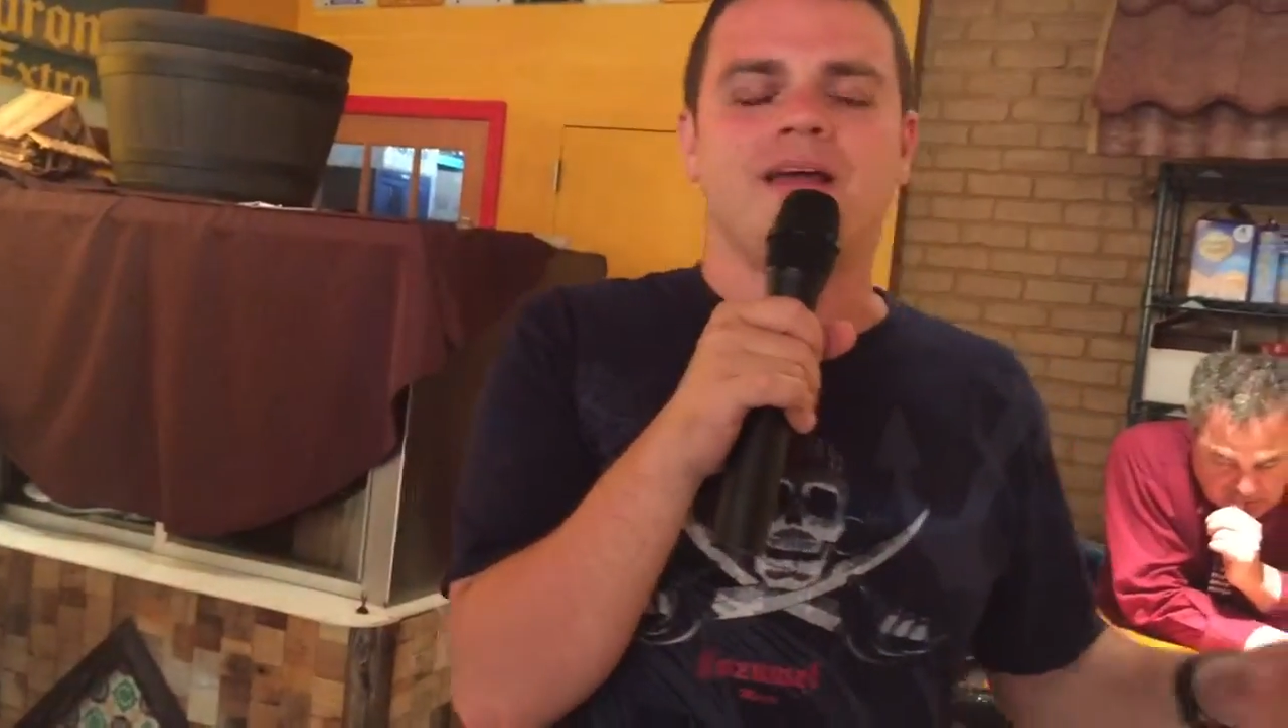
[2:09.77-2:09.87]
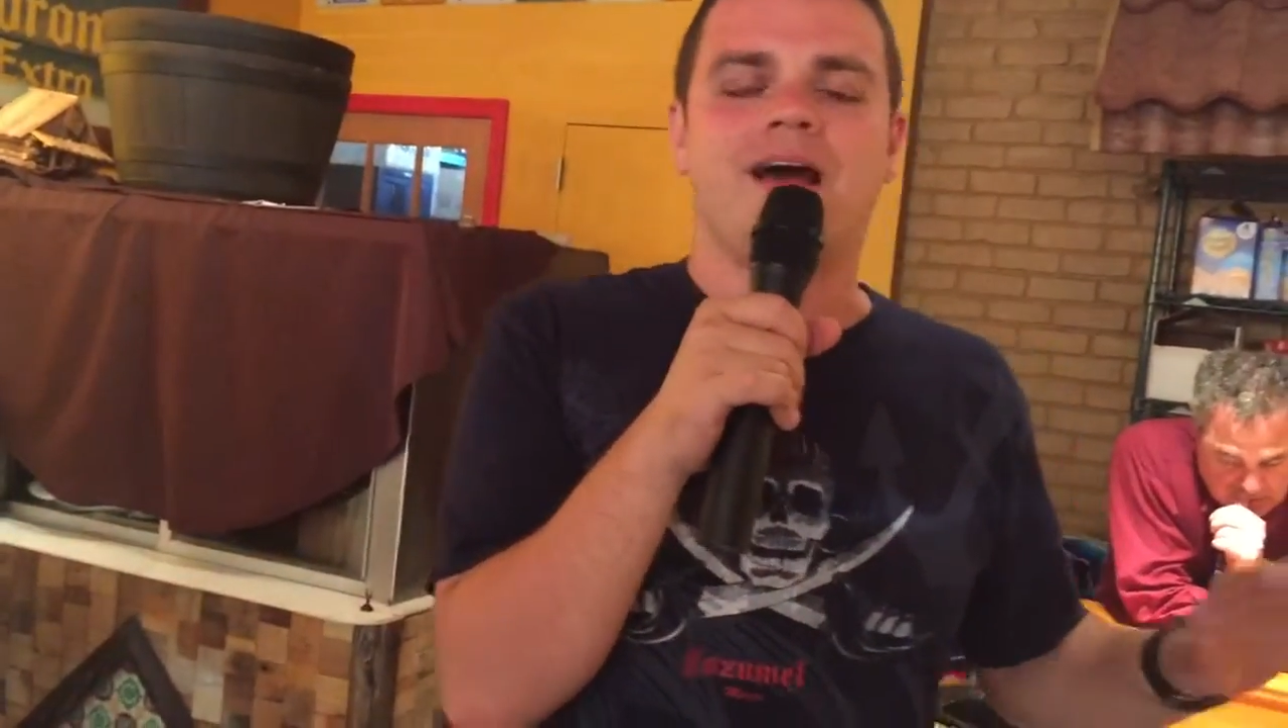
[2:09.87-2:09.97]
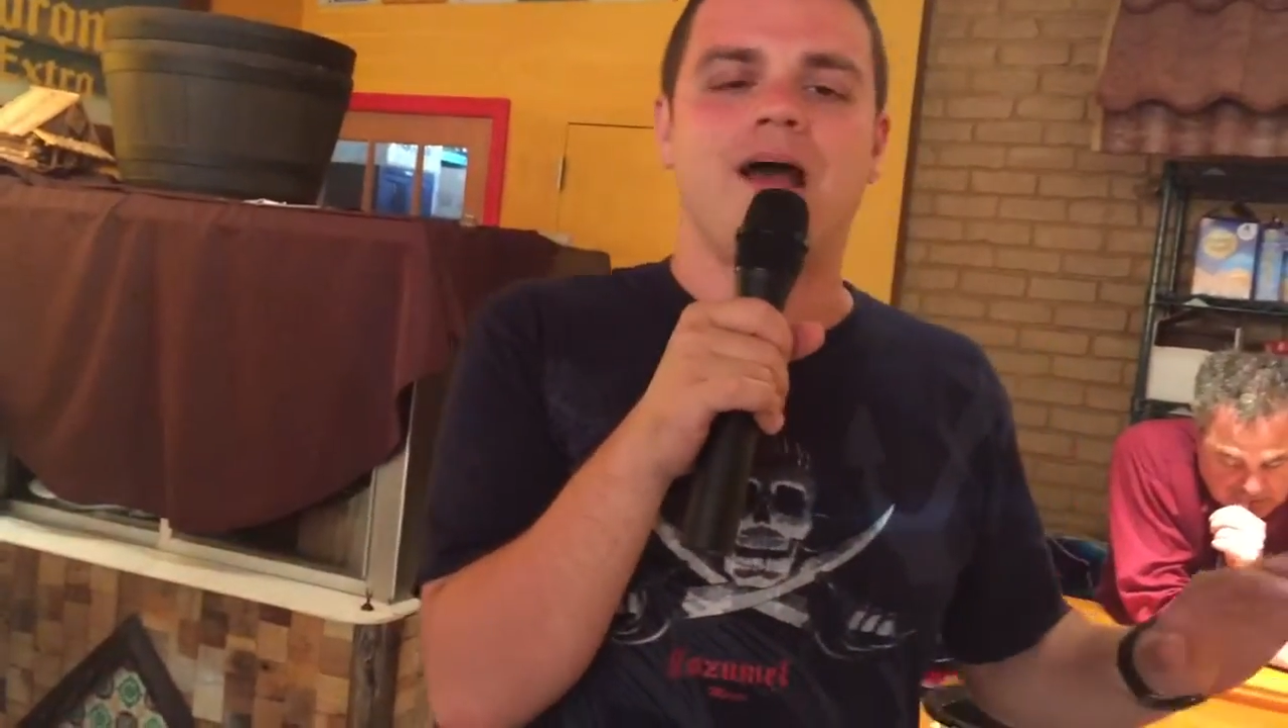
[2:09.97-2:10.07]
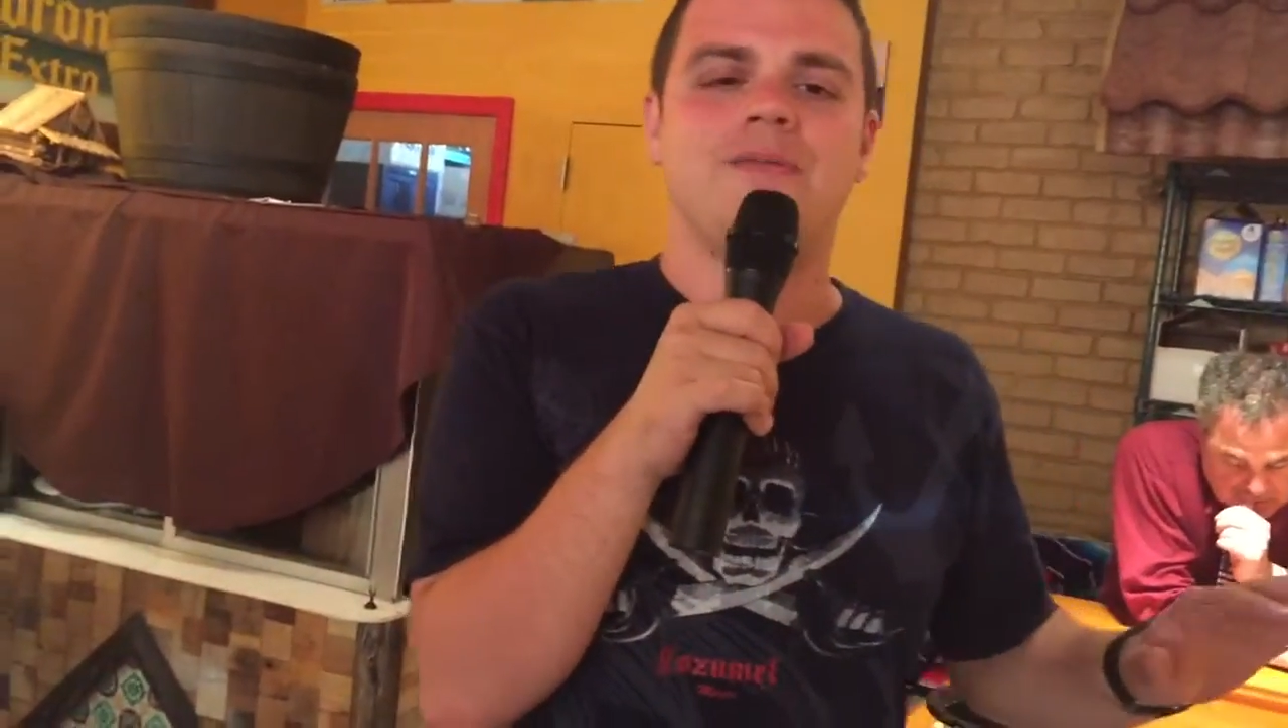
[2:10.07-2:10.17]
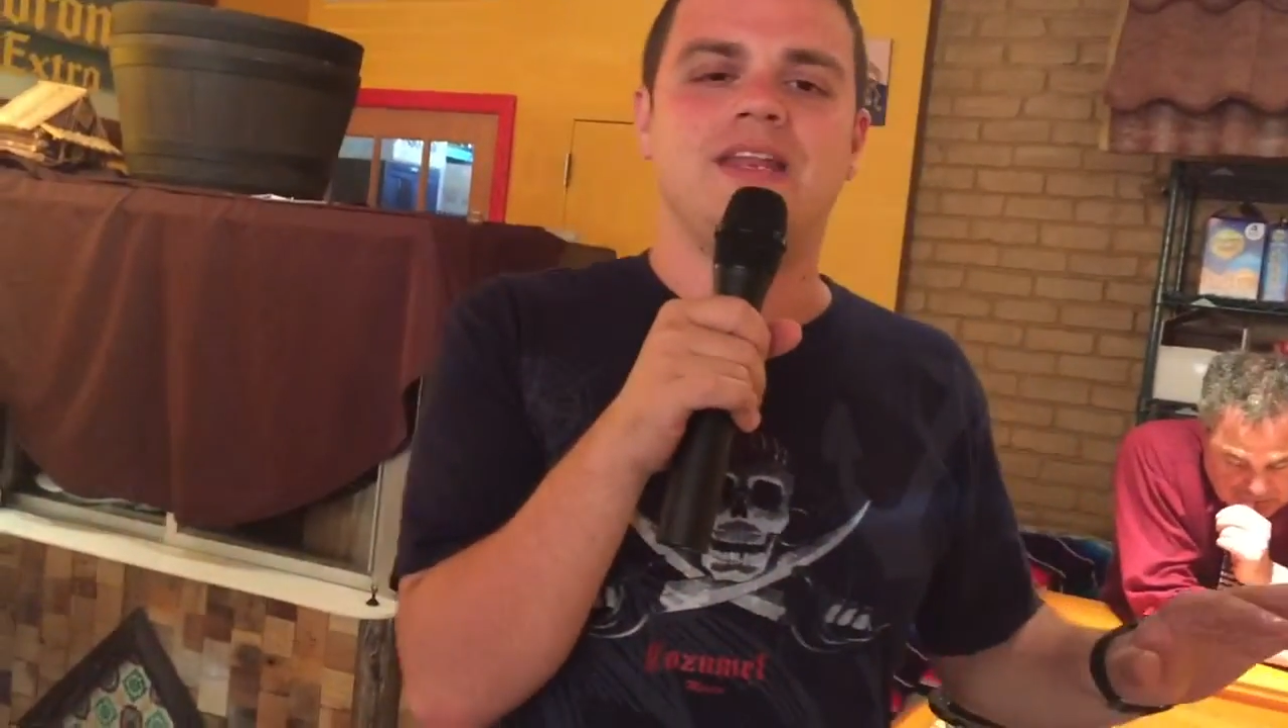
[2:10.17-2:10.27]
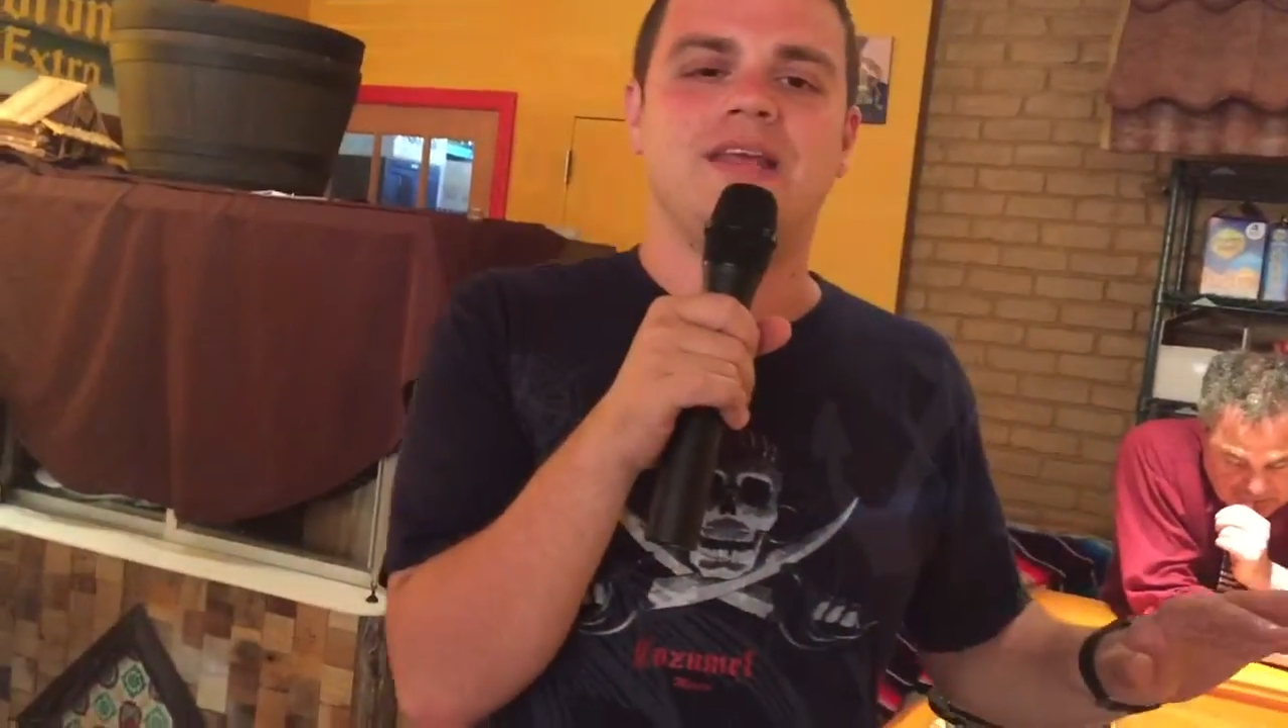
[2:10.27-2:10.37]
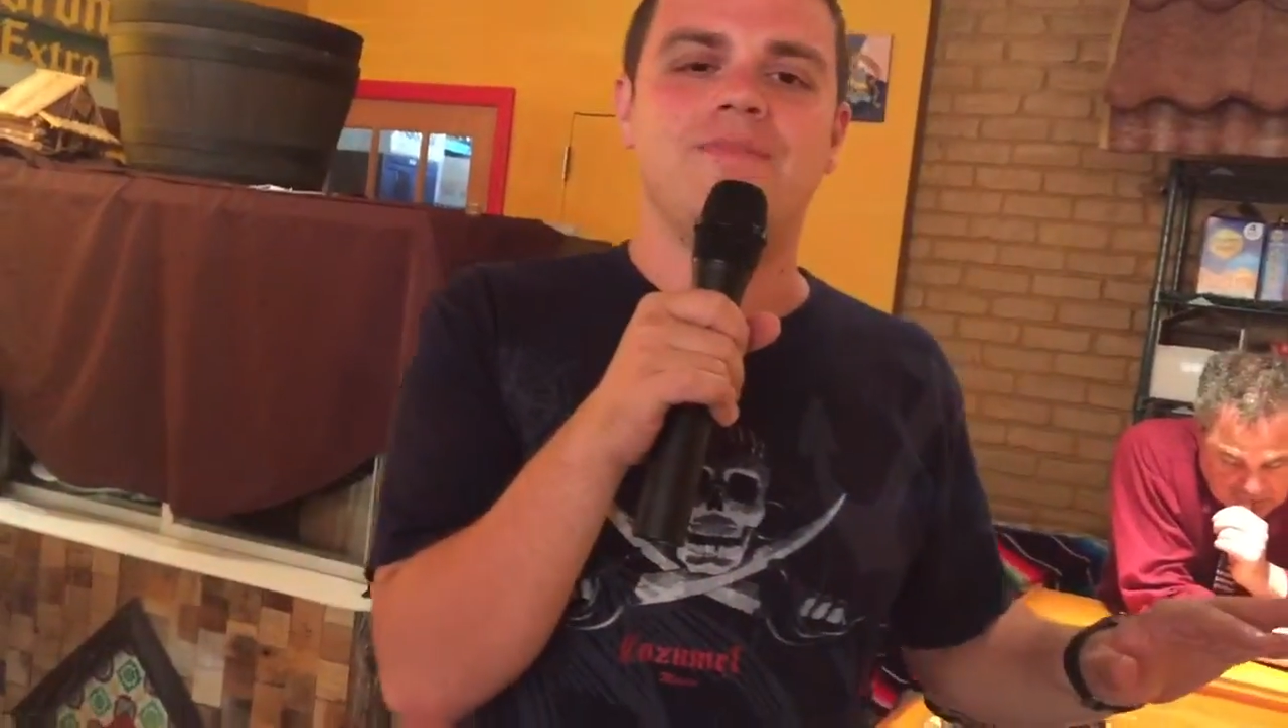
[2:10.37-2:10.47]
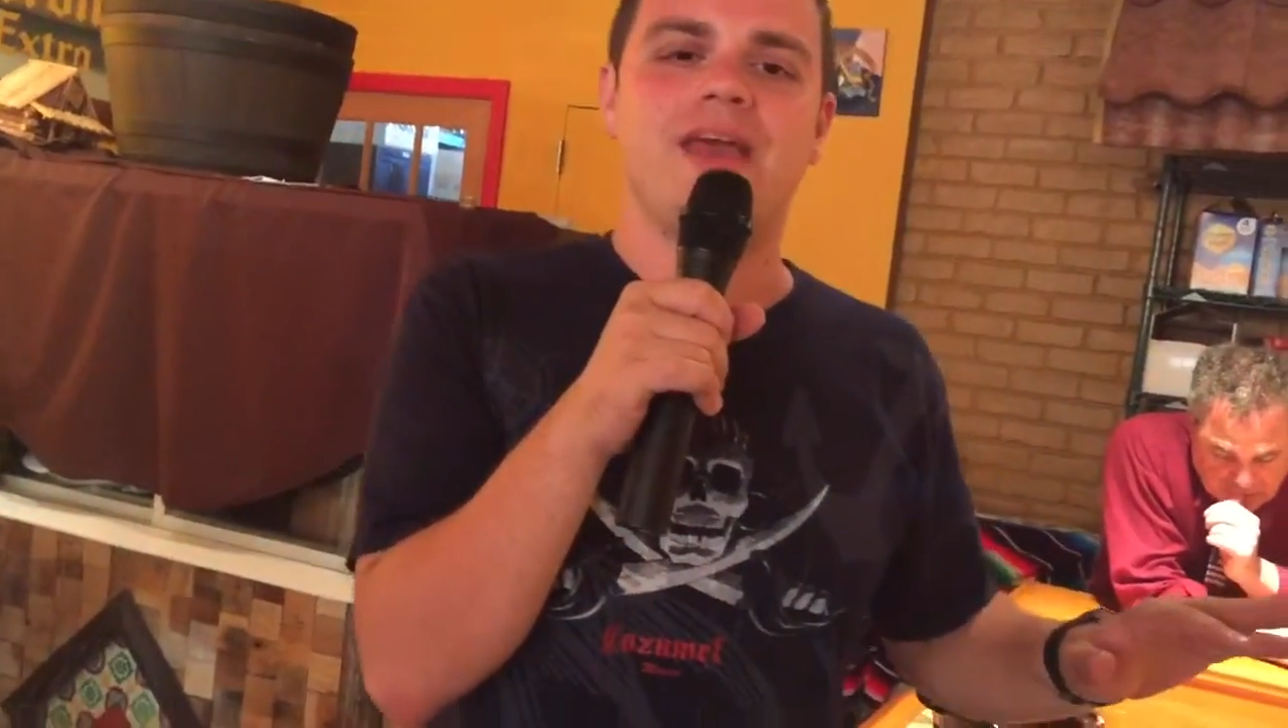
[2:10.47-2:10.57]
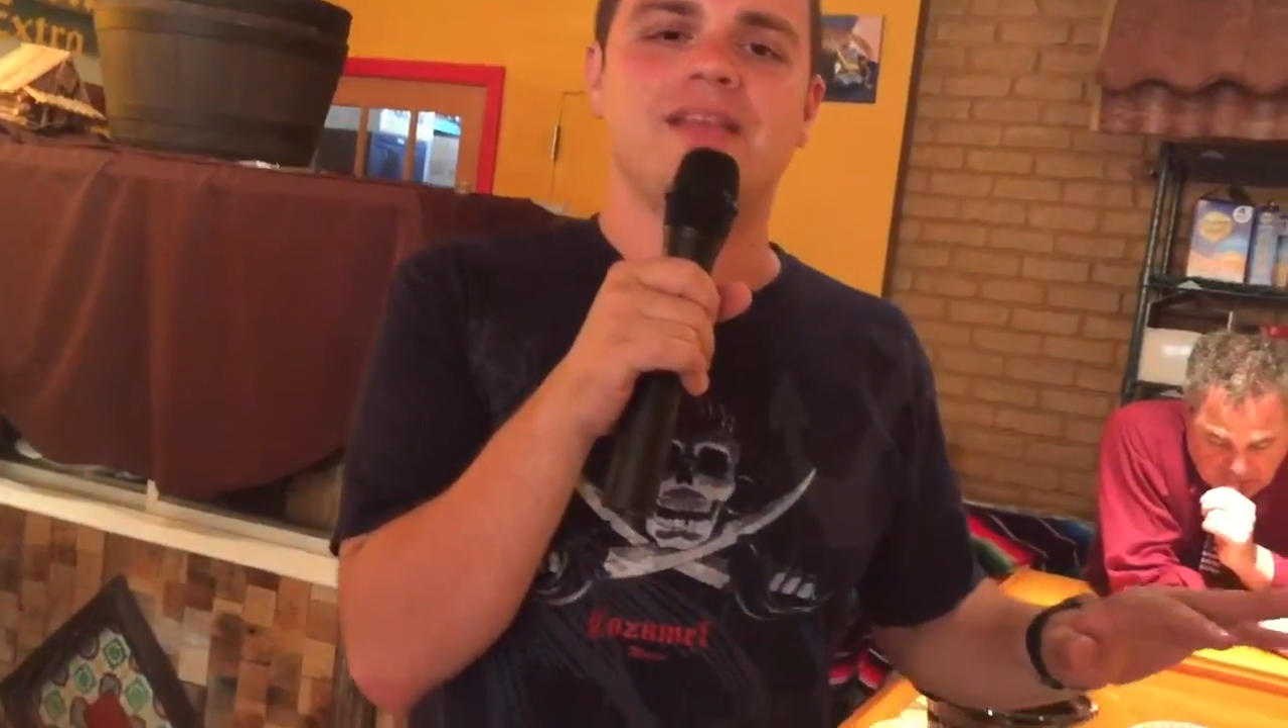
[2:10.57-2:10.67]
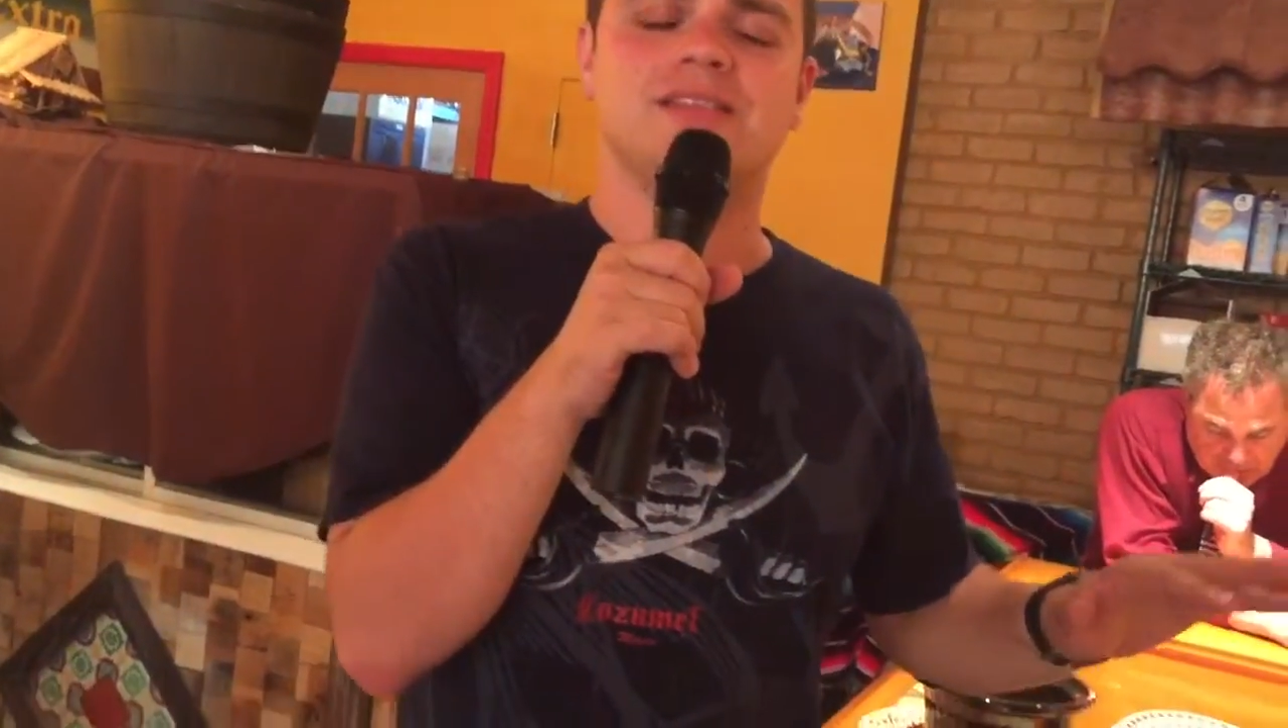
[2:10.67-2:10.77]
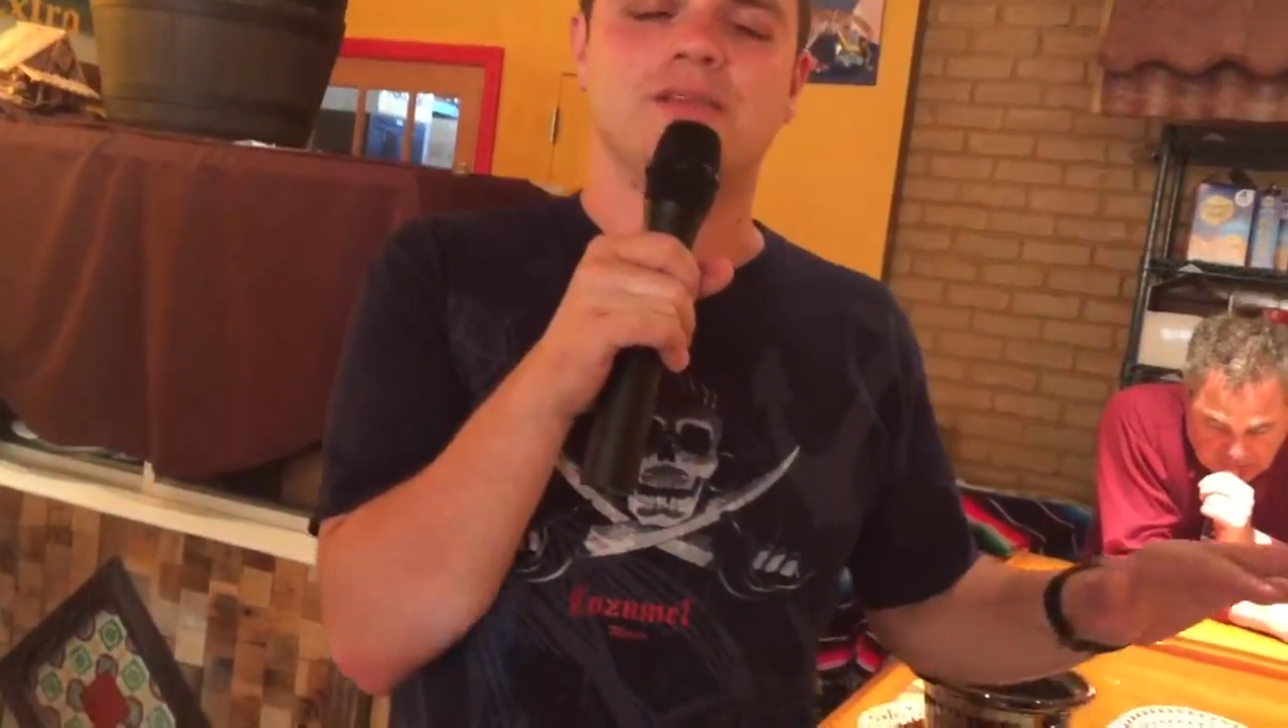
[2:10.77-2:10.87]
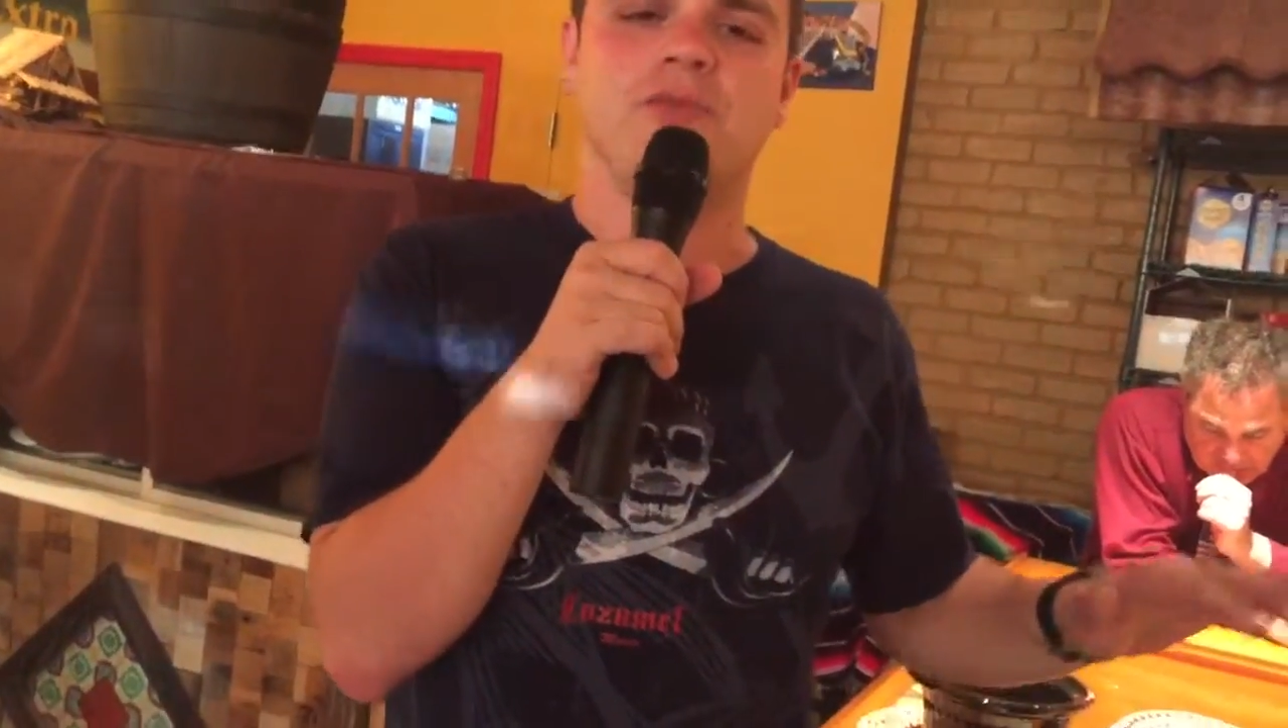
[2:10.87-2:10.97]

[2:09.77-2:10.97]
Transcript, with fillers: I mean, he makes the